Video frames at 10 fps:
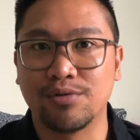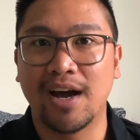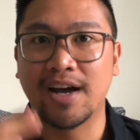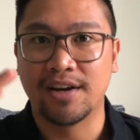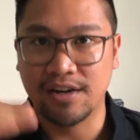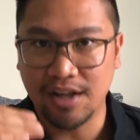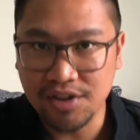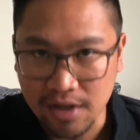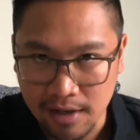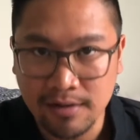
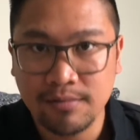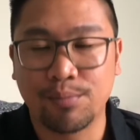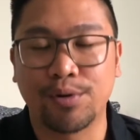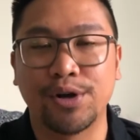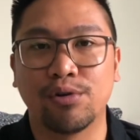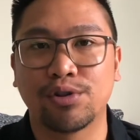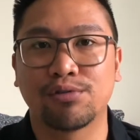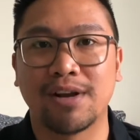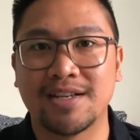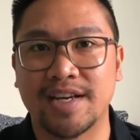another
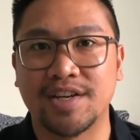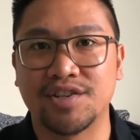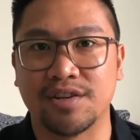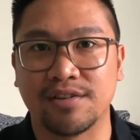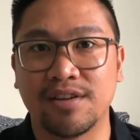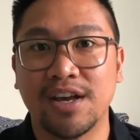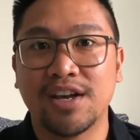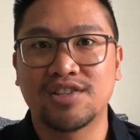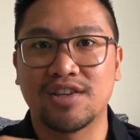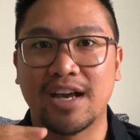pre-authorization
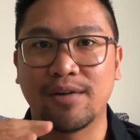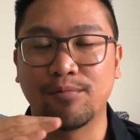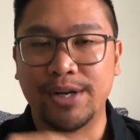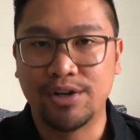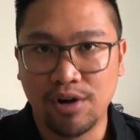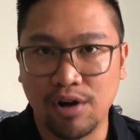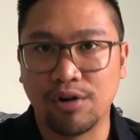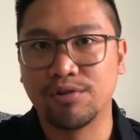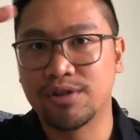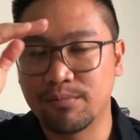so that we
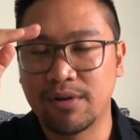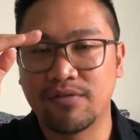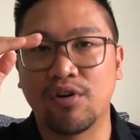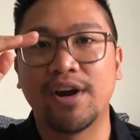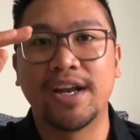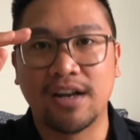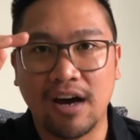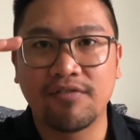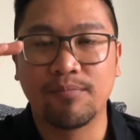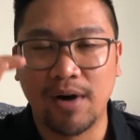know that we've got
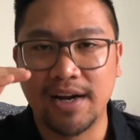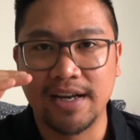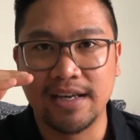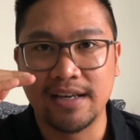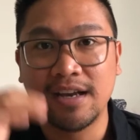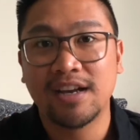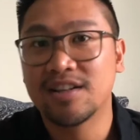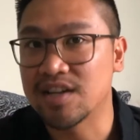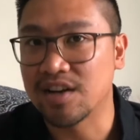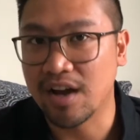enough money
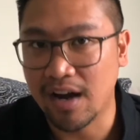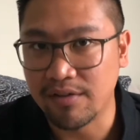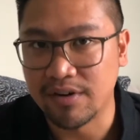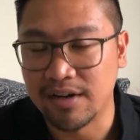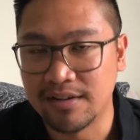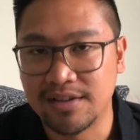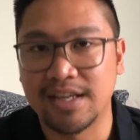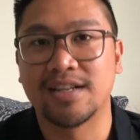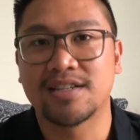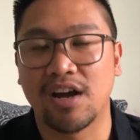to cover
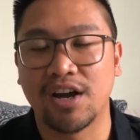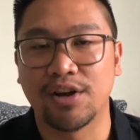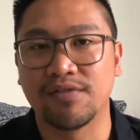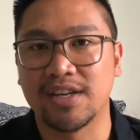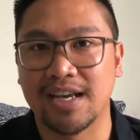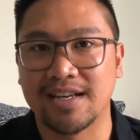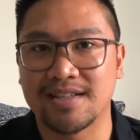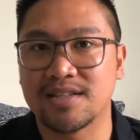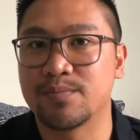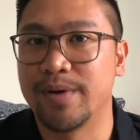the entire of the
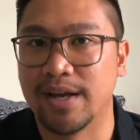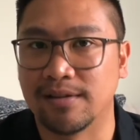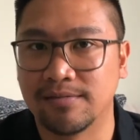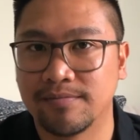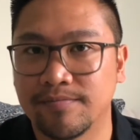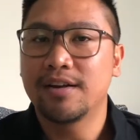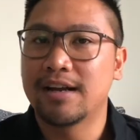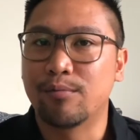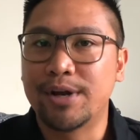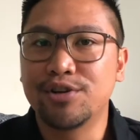guest's bill.
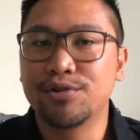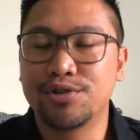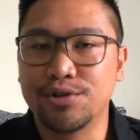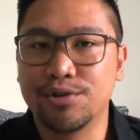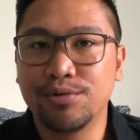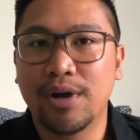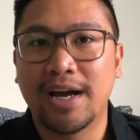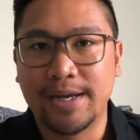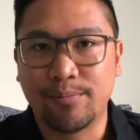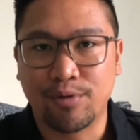Now when you do
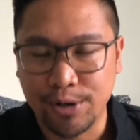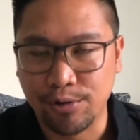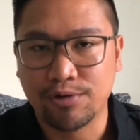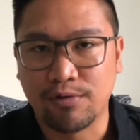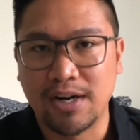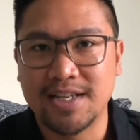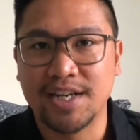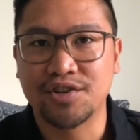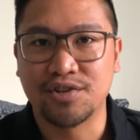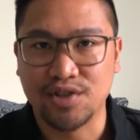a
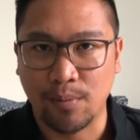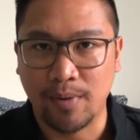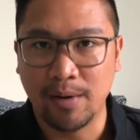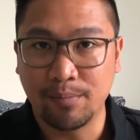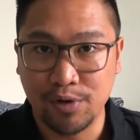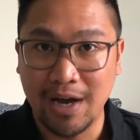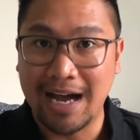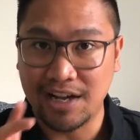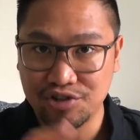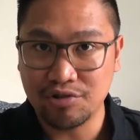pre-authorization top-up, you
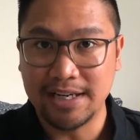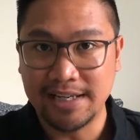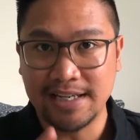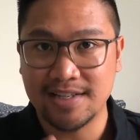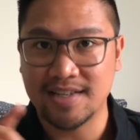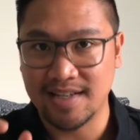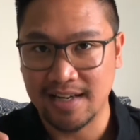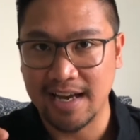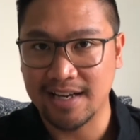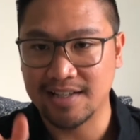actually need to
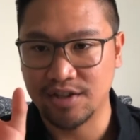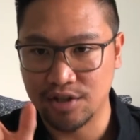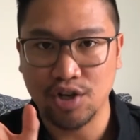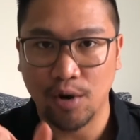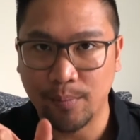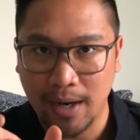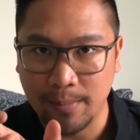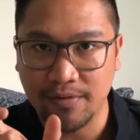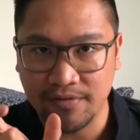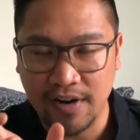select the
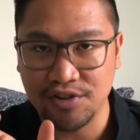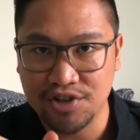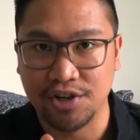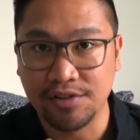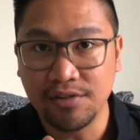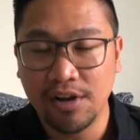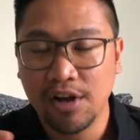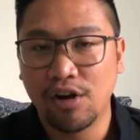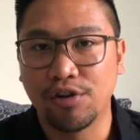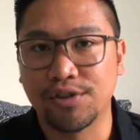top-up function
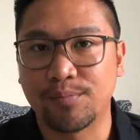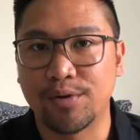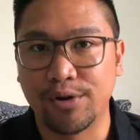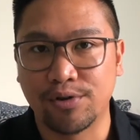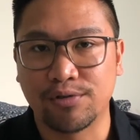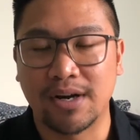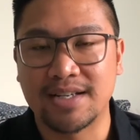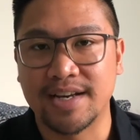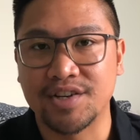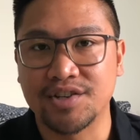on the
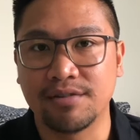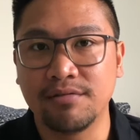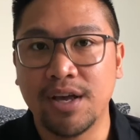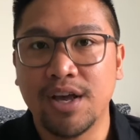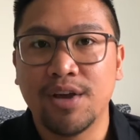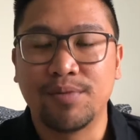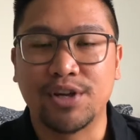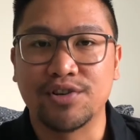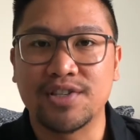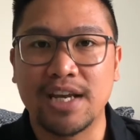pre-authorization
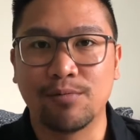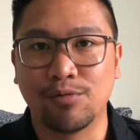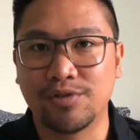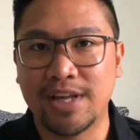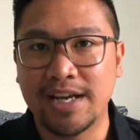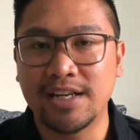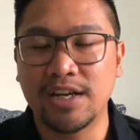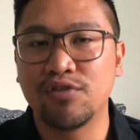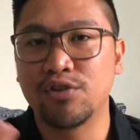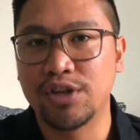because it will then
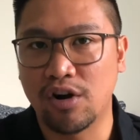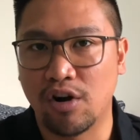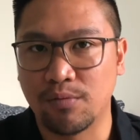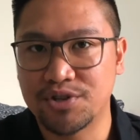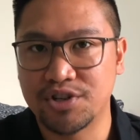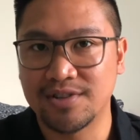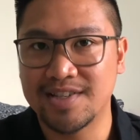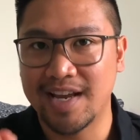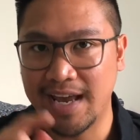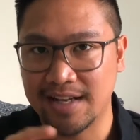give you the option
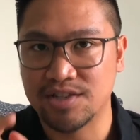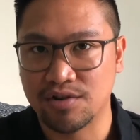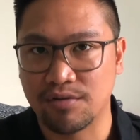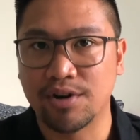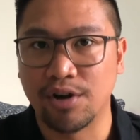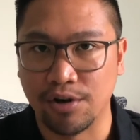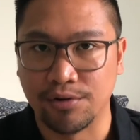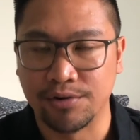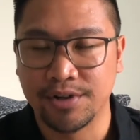to enter a code.